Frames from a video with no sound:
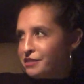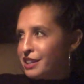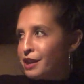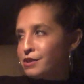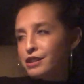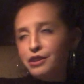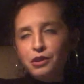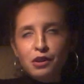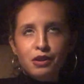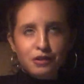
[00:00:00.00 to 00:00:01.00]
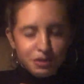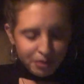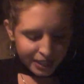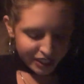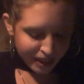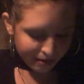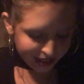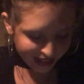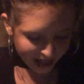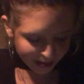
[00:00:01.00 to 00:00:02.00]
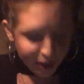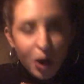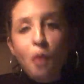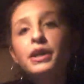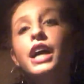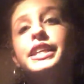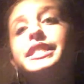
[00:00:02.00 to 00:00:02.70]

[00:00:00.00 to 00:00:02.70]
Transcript: I feel like that was a little all over the place, Gemini. I'm sorry. Oh my God,